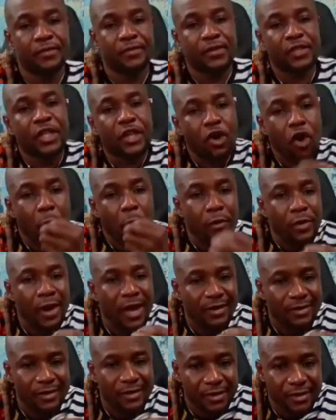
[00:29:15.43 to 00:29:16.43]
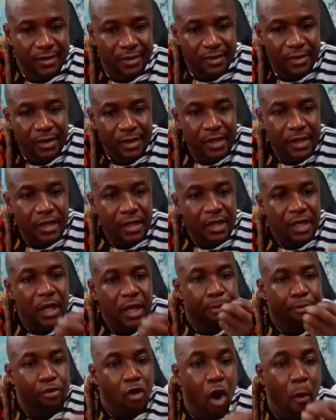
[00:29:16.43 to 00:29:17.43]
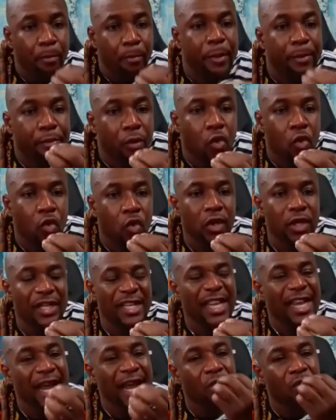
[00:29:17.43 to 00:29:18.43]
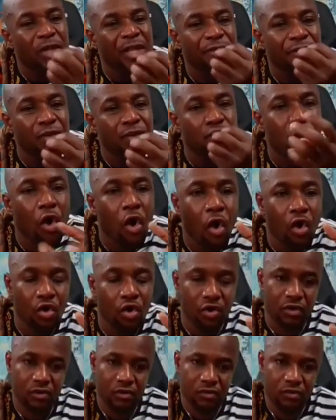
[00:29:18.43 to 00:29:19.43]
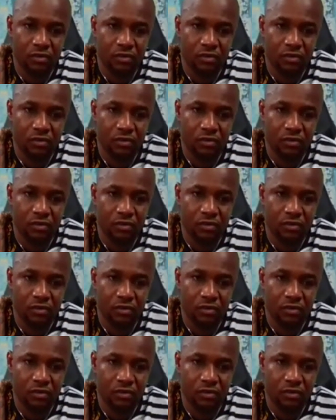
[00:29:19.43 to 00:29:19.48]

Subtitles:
The commoners, the poor people, they cannot even talk